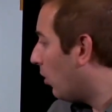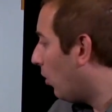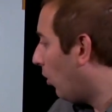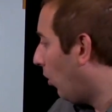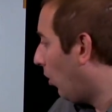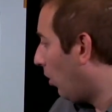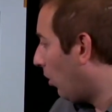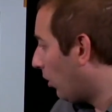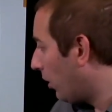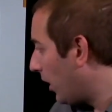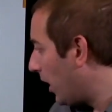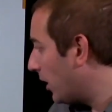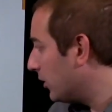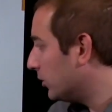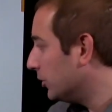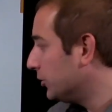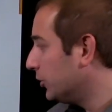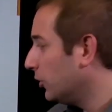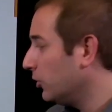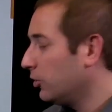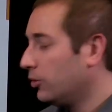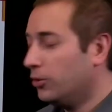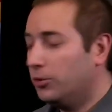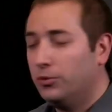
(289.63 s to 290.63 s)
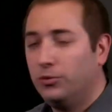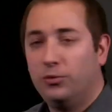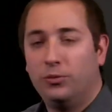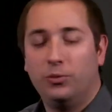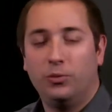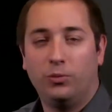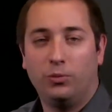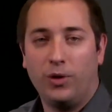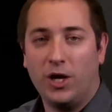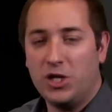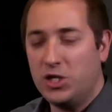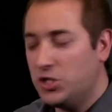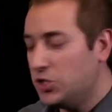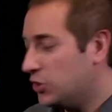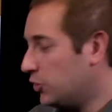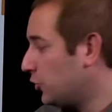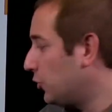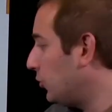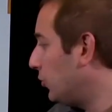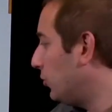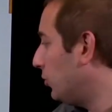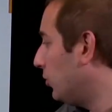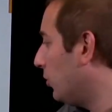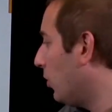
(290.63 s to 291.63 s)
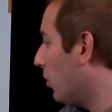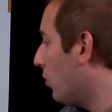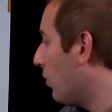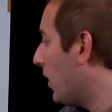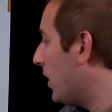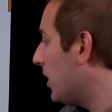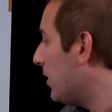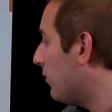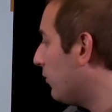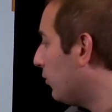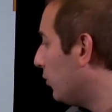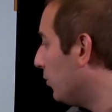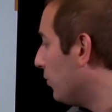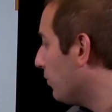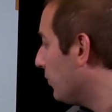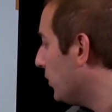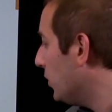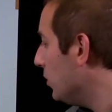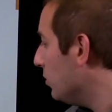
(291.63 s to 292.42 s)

or an autoload register or whatever,